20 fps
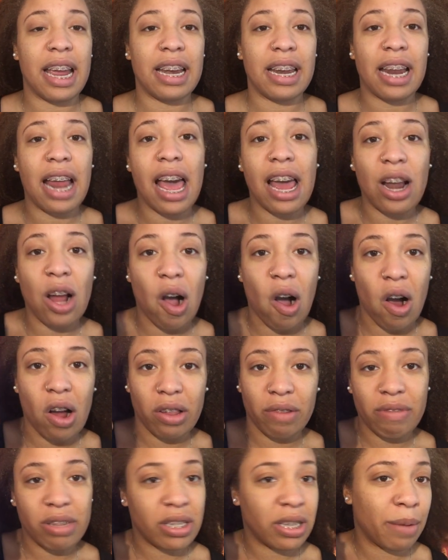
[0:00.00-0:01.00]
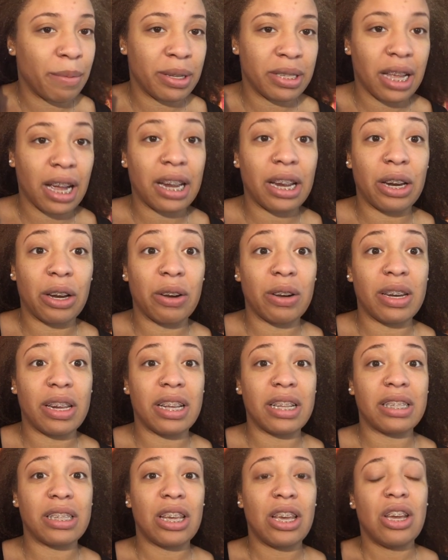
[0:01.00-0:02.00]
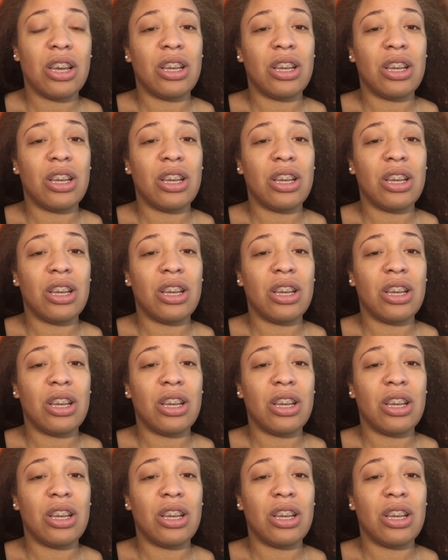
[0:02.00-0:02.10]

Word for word: and it had all of the same exact ingredients.